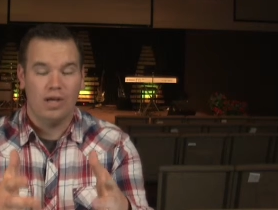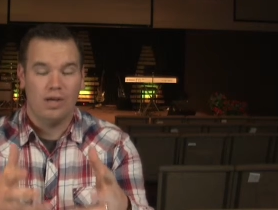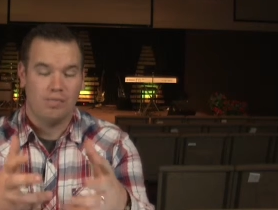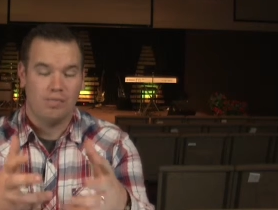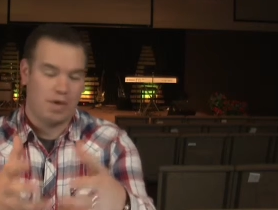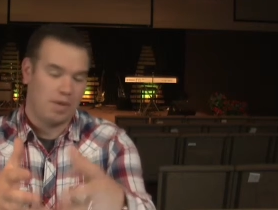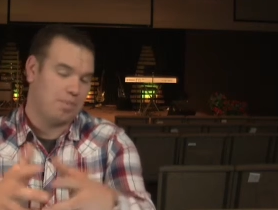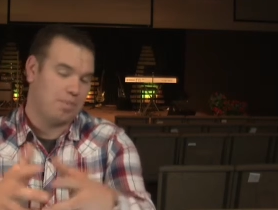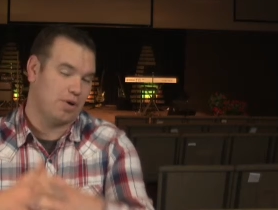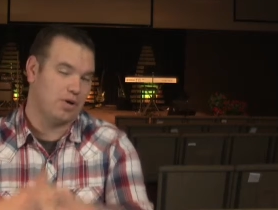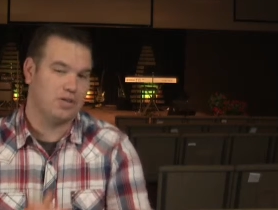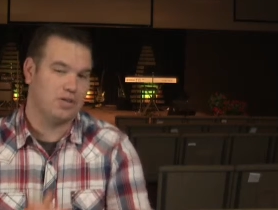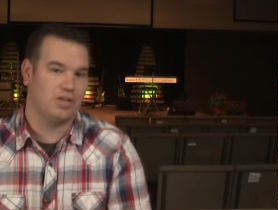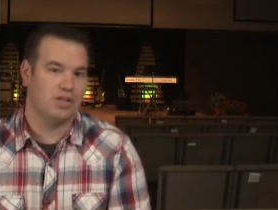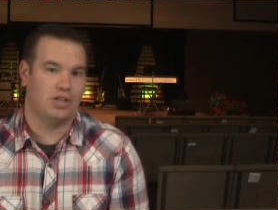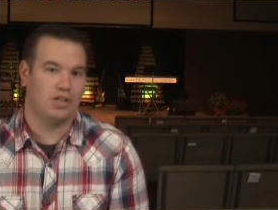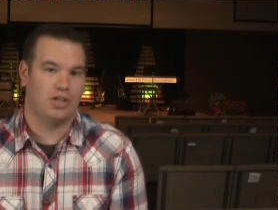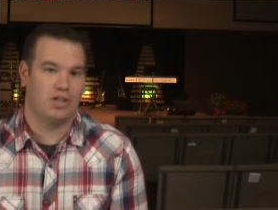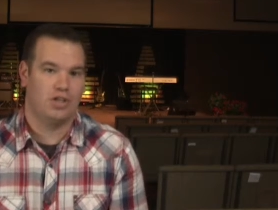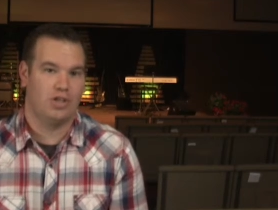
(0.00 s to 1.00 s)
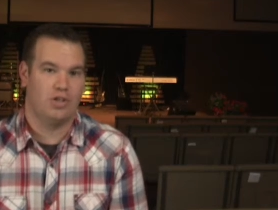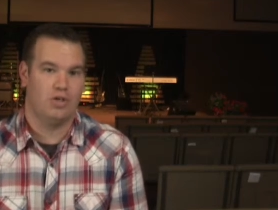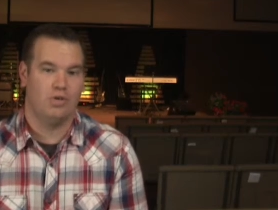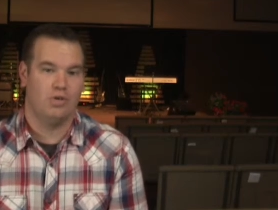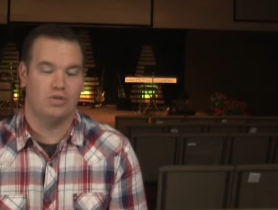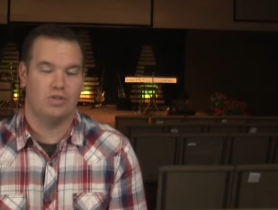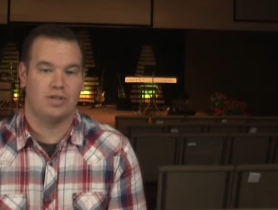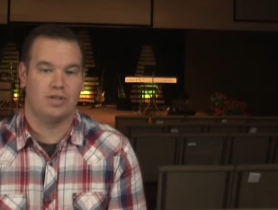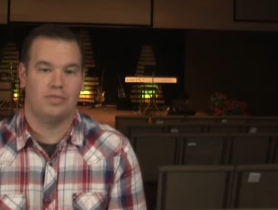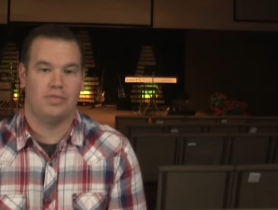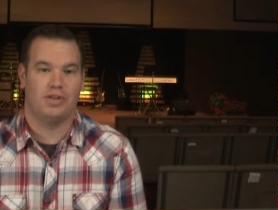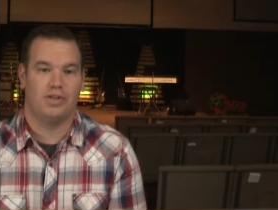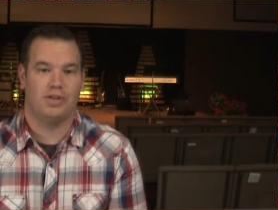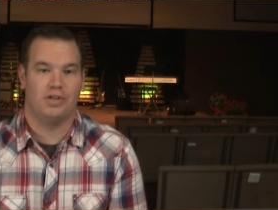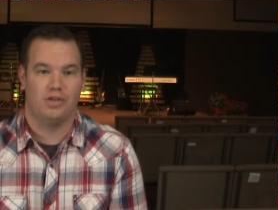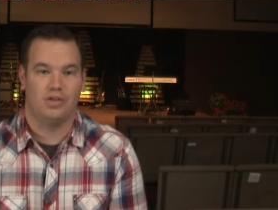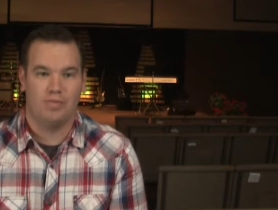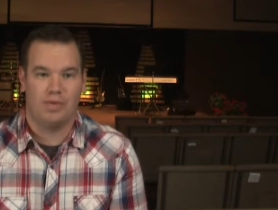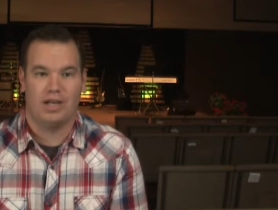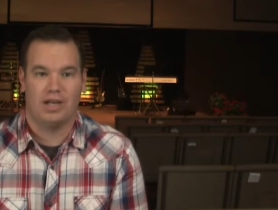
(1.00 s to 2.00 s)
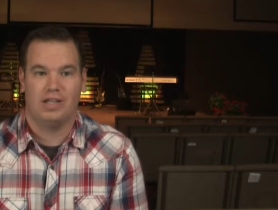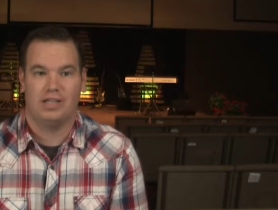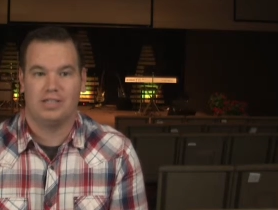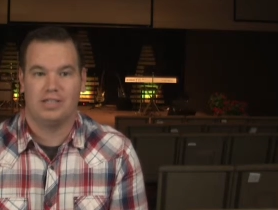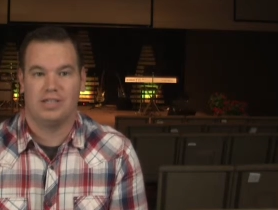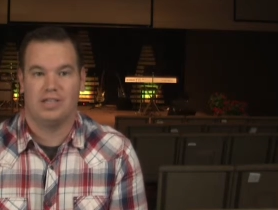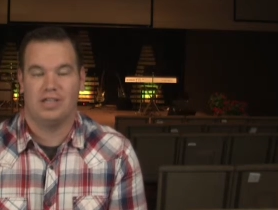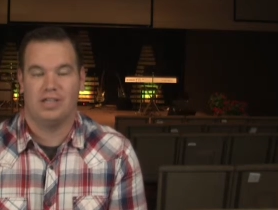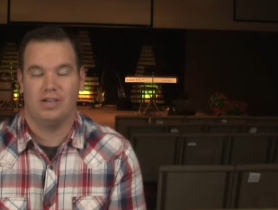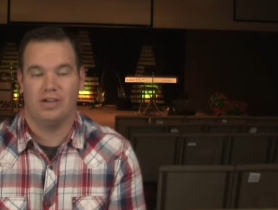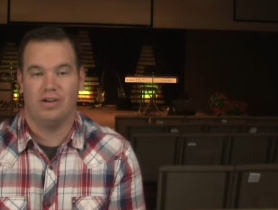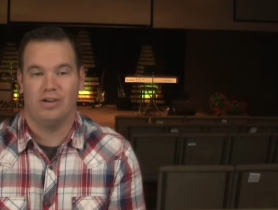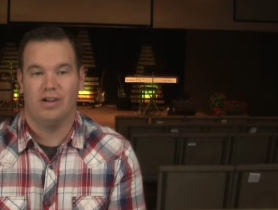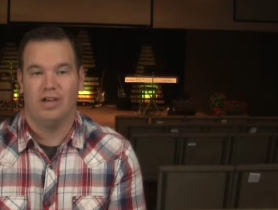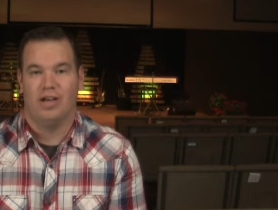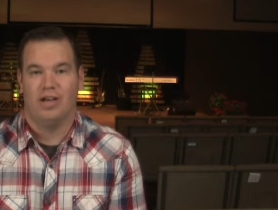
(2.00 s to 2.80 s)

may personally use, something that you may need to hear.